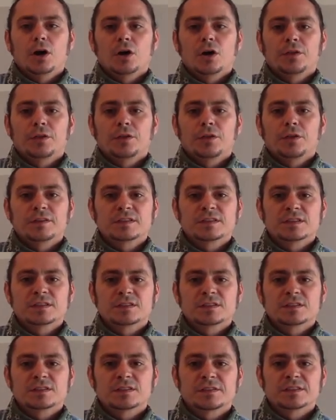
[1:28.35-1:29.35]

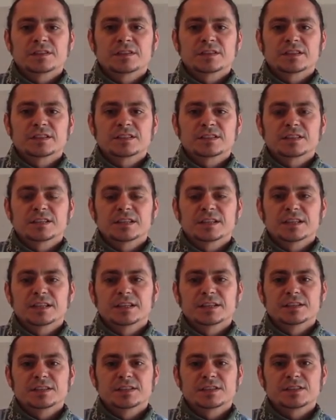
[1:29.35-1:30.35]
this lesson
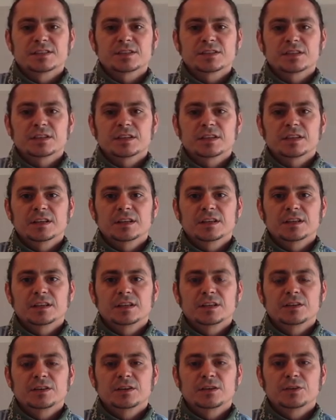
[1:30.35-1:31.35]
is,
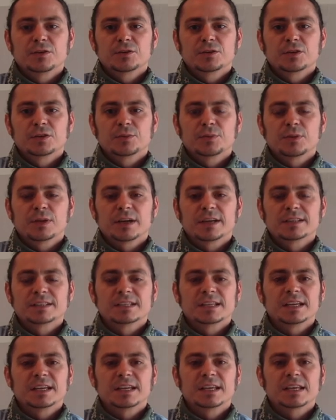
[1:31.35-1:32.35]
you can apply it to
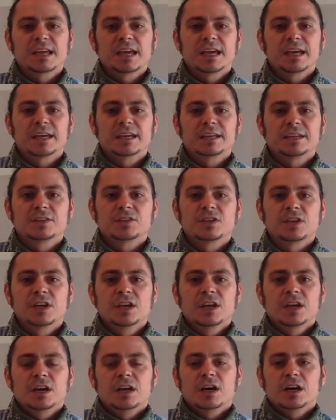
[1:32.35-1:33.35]
any age,
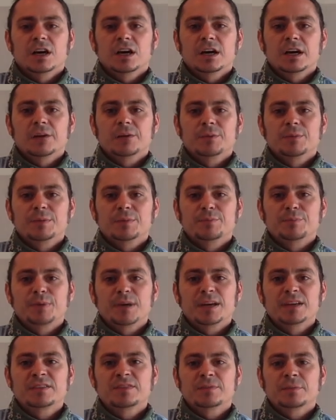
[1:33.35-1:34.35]
it would be
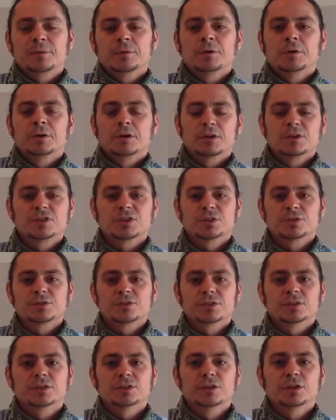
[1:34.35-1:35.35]
best for children
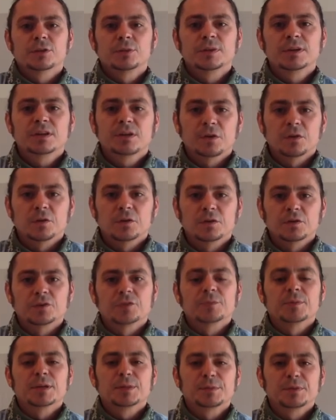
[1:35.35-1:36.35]
a little bit older,
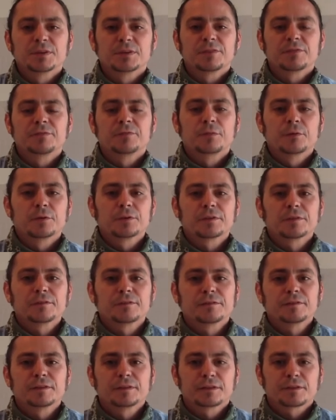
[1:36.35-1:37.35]
maybe 4th and
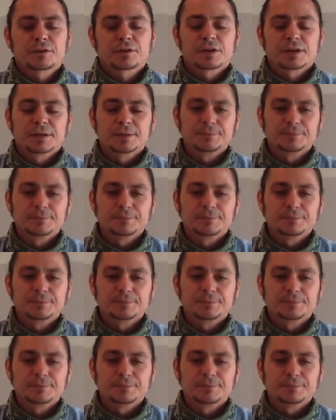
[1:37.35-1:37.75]
5th grade,